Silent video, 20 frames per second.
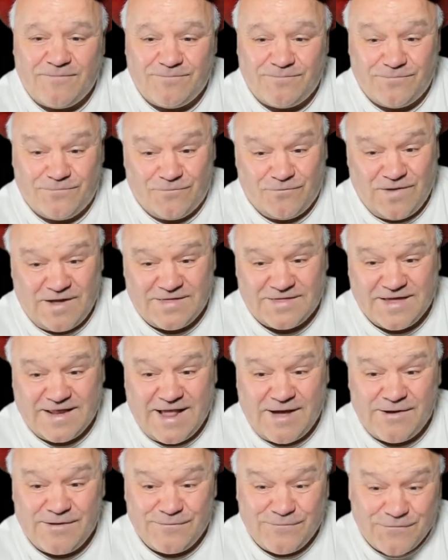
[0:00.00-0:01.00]
Richard
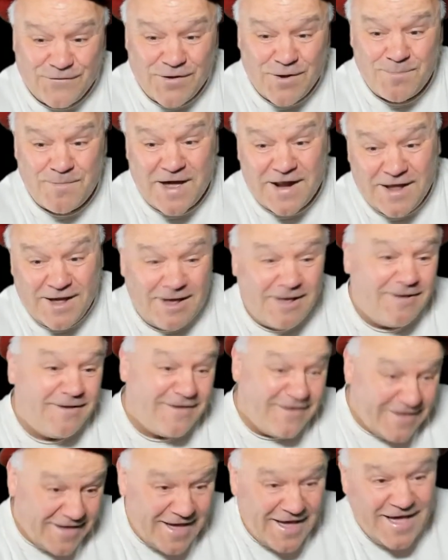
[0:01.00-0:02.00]
out in Fermanagh.
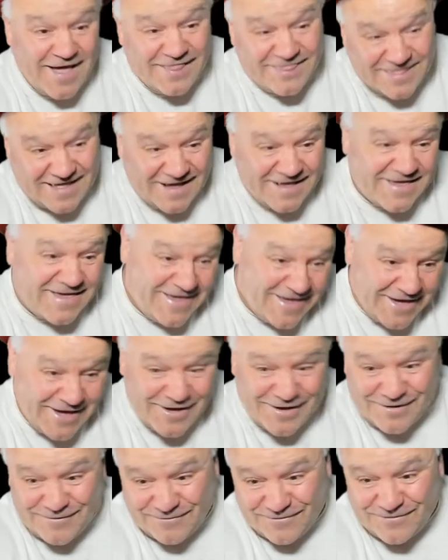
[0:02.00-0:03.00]
Yeah, thank
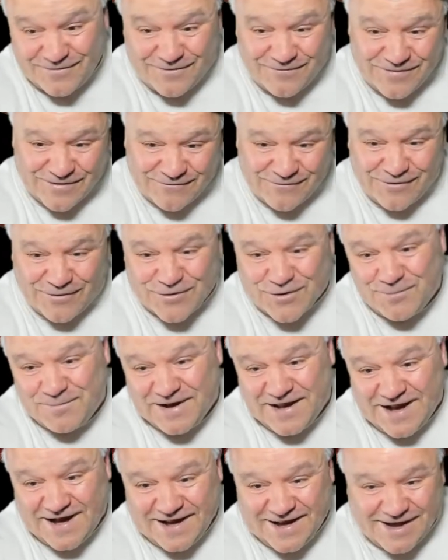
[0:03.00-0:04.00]
you. Oh, they're all
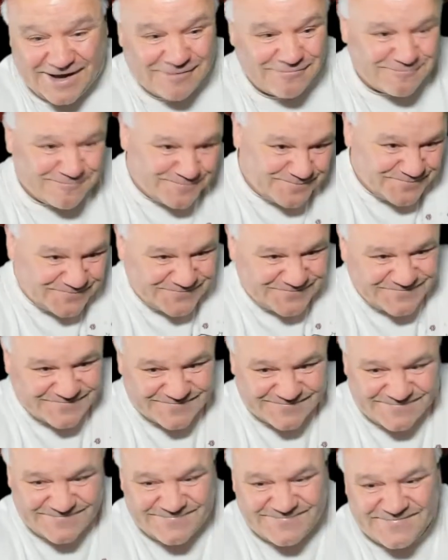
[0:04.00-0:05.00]
coming in now.
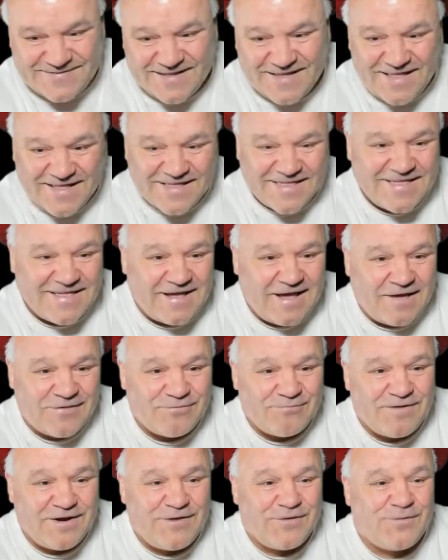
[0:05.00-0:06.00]

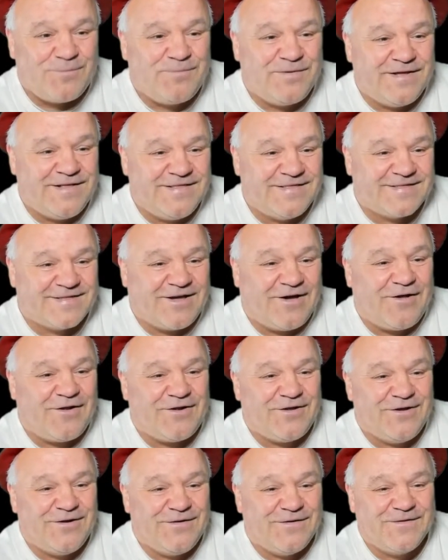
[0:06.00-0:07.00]
Catherine up in
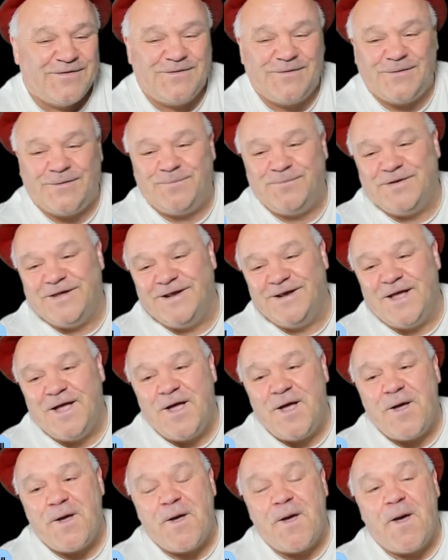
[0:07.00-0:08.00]
Scotland, up in
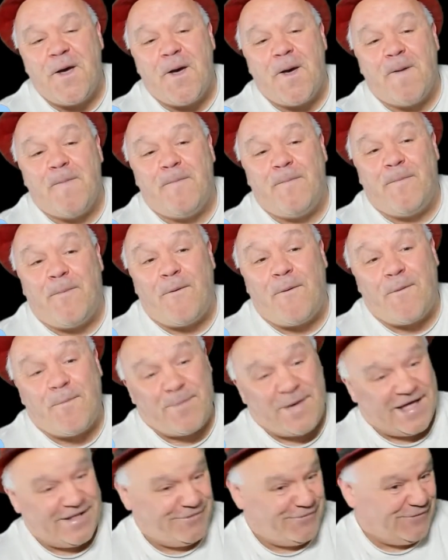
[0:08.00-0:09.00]
Port
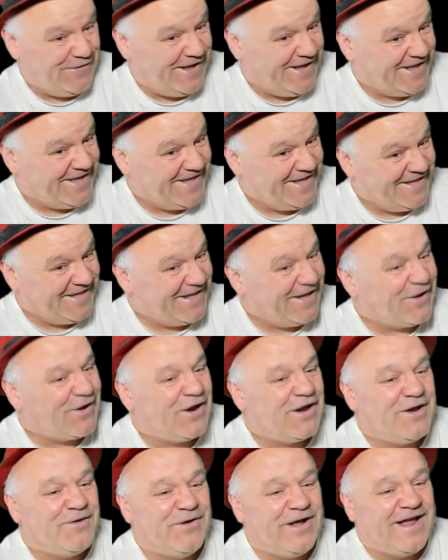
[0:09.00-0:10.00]
Patrick. I
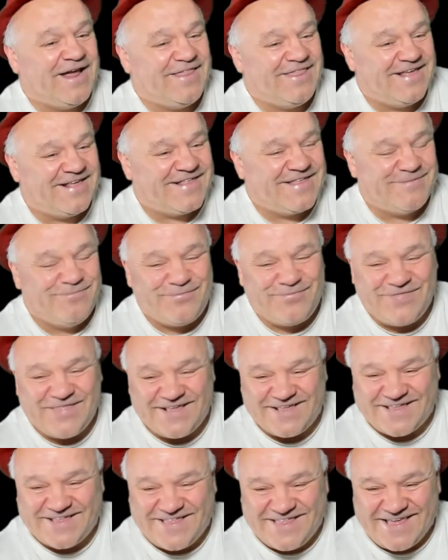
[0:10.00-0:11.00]
got it right
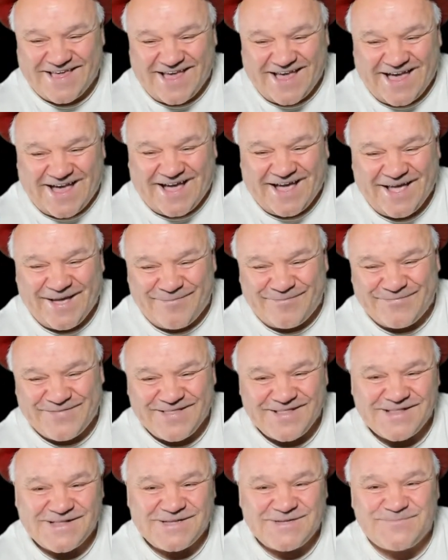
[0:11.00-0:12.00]
this time.
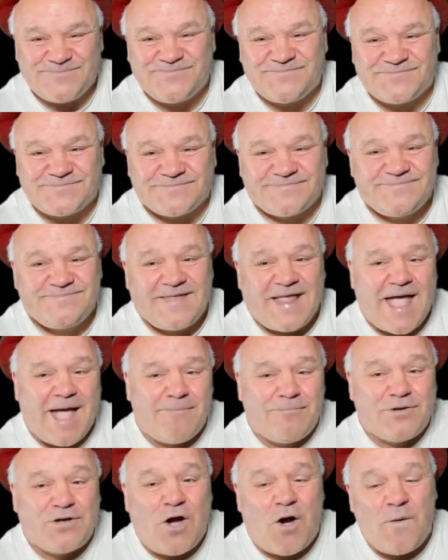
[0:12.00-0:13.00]

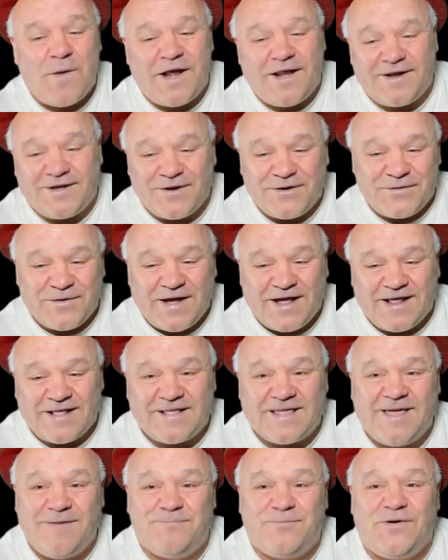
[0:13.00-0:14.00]
I'm going. All right,
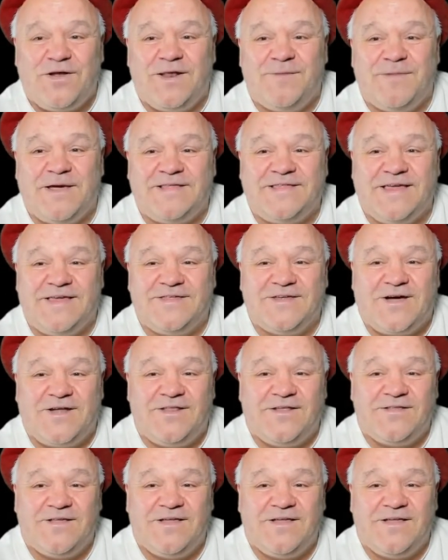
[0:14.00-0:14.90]
keep putting the messages on.